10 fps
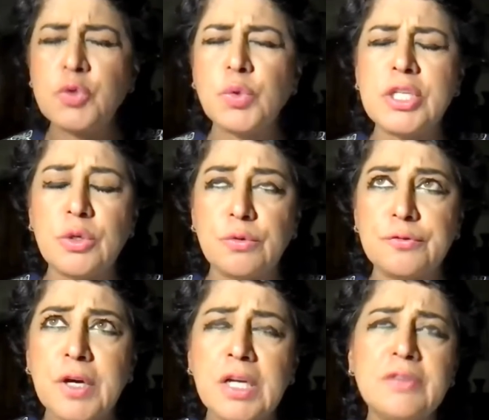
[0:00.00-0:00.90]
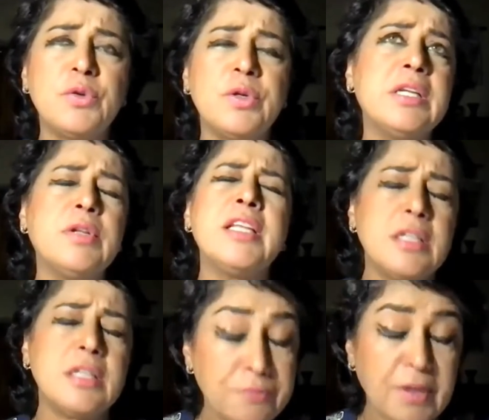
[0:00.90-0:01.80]
in
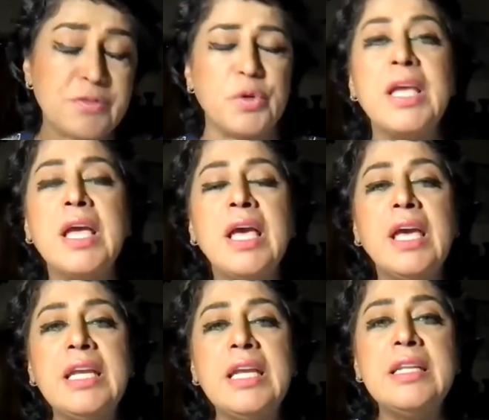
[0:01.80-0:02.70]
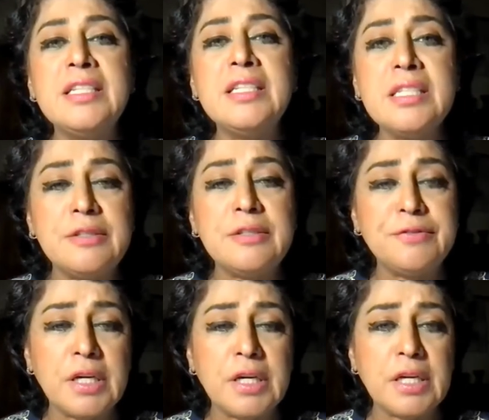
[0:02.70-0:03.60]

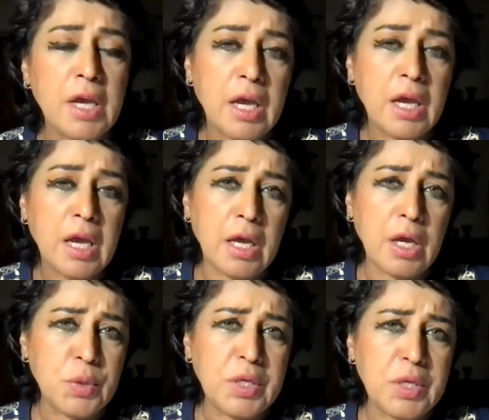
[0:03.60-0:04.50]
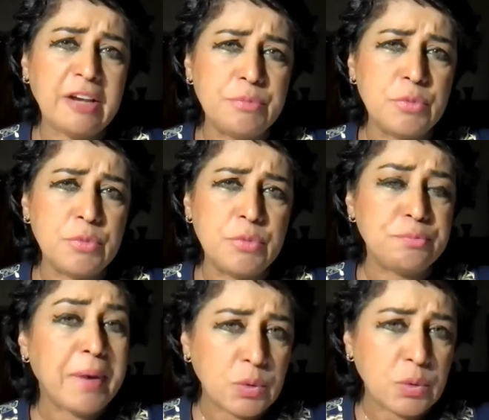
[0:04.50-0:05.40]
1995, we have
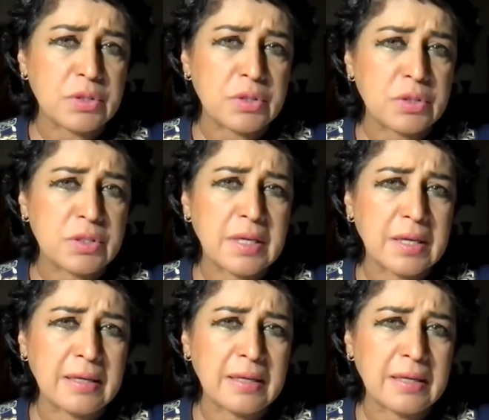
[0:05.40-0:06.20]
moved backward.